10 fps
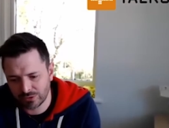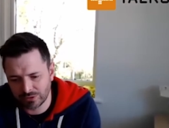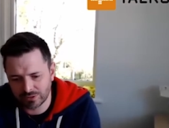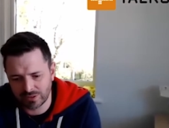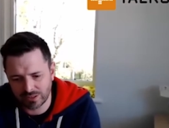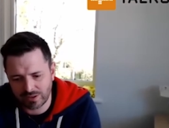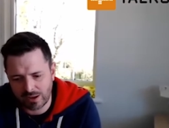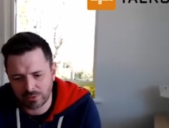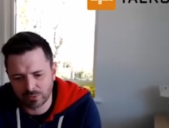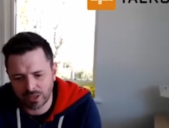tour as an
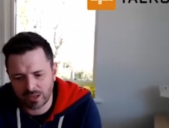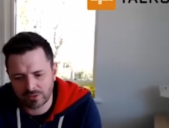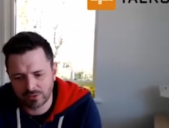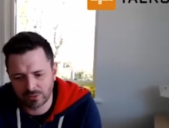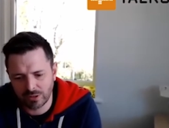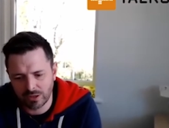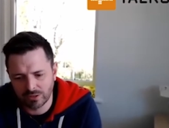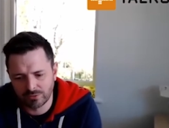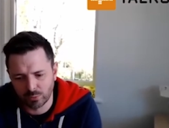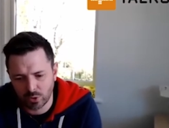example, we had to do a lot
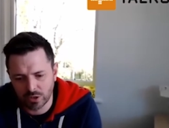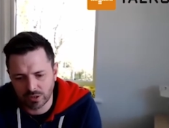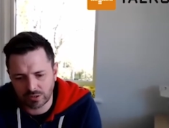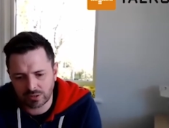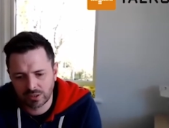of work